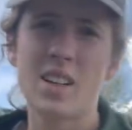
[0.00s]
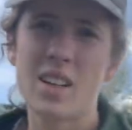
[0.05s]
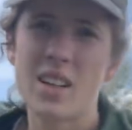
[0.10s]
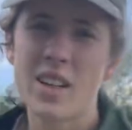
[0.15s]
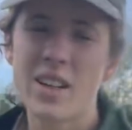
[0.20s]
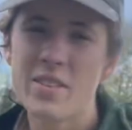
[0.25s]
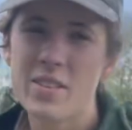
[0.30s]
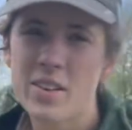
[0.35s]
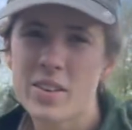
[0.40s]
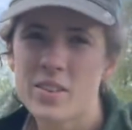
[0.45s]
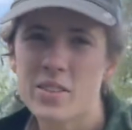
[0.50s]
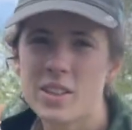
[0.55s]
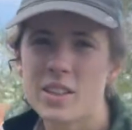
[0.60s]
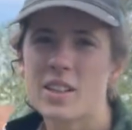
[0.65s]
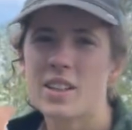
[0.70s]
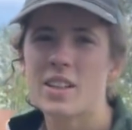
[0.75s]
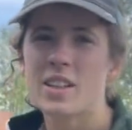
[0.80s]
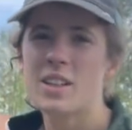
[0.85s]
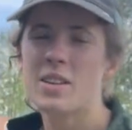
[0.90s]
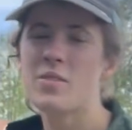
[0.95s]

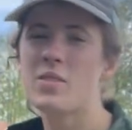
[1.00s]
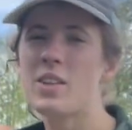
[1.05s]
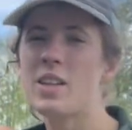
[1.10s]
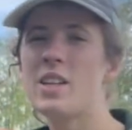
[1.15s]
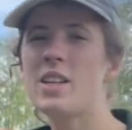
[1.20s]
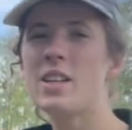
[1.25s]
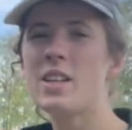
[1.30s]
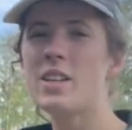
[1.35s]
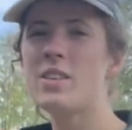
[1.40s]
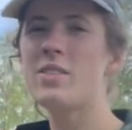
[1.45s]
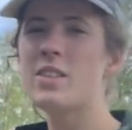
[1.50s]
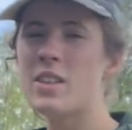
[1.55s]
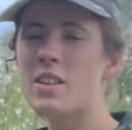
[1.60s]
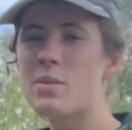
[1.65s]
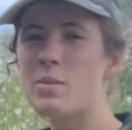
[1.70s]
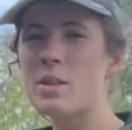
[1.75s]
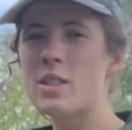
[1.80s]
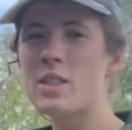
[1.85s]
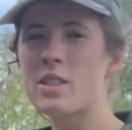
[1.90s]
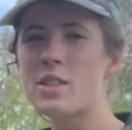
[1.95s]
everyone, I'm here
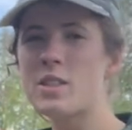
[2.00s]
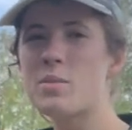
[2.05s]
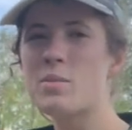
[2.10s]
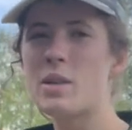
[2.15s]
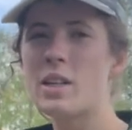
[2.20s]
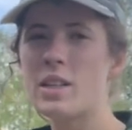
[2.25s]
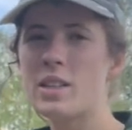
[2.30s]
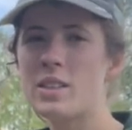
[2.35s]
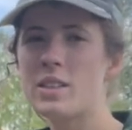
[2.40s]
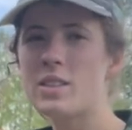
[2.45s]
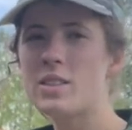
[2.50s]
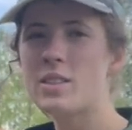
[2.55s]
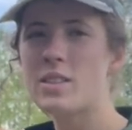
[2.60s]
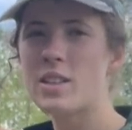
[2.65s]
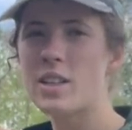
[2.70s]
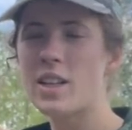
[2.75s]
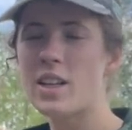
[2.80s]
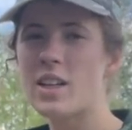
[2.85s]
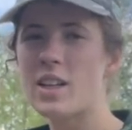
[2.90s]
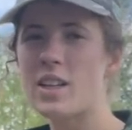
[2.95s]
with Mr. Milo,
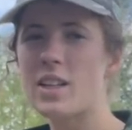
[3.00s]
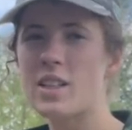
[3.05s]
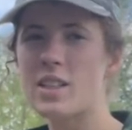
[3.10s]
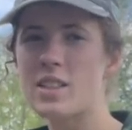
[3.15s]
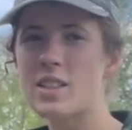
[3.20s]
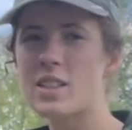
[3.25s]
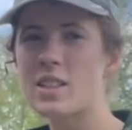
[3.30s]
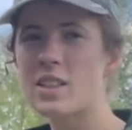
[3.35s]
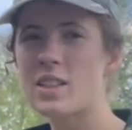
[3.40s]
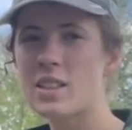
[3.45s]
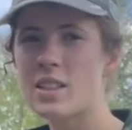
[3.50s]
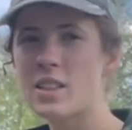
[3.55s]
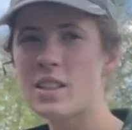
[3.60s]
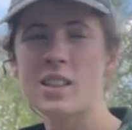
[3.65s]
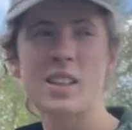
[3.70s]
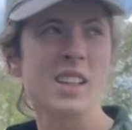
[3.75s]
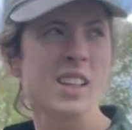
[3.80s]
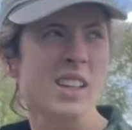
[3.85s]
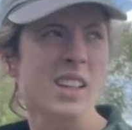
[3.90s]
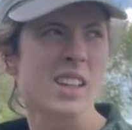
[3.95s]
and
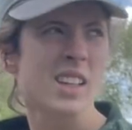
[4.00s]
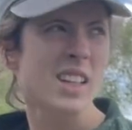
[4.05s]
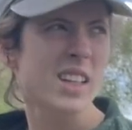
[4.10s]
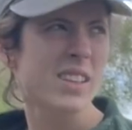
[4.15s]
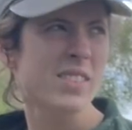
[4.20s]
I